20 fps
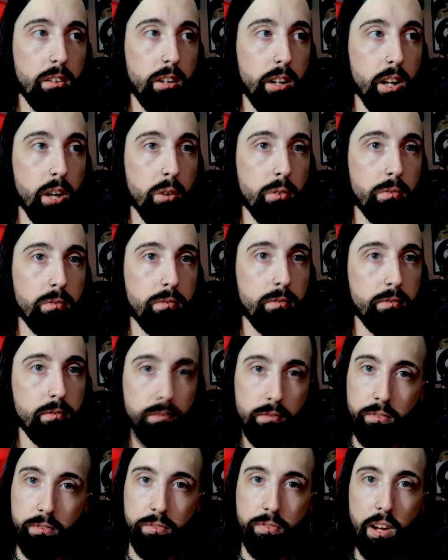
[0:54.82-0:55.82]
you know,
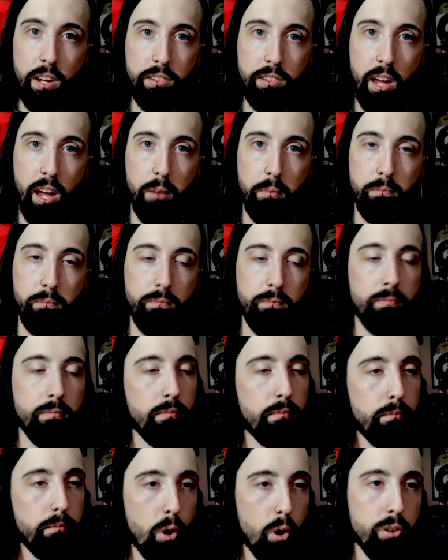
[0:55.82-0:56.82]
face cam
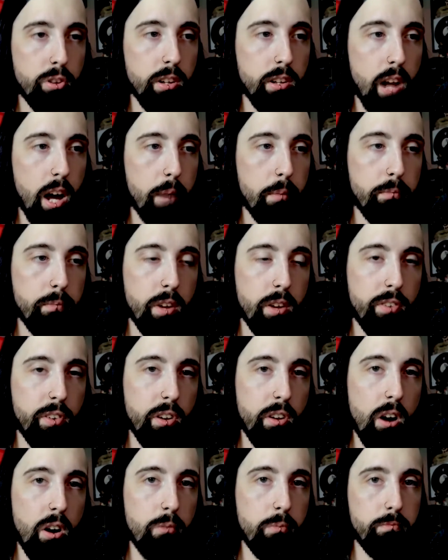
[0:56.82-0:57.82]
most of the time. If you
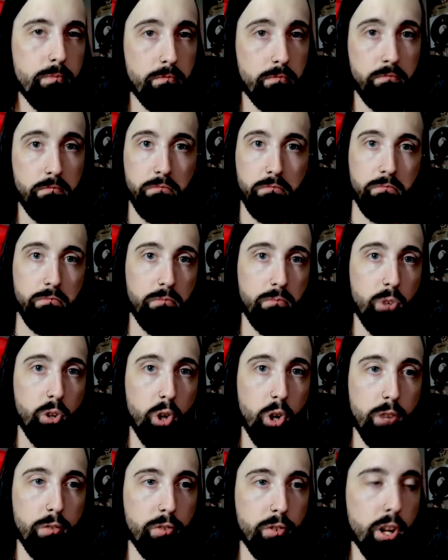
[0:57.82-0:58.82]
don't,
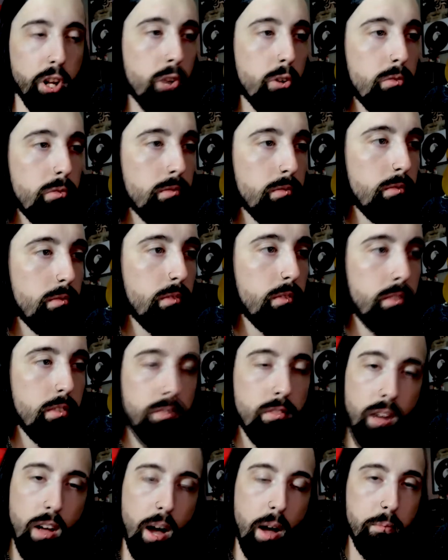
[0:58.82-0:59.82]
good for you.
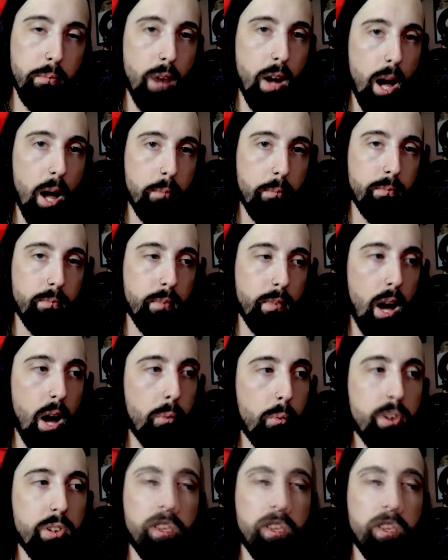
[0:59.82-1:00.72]
I'm I'm I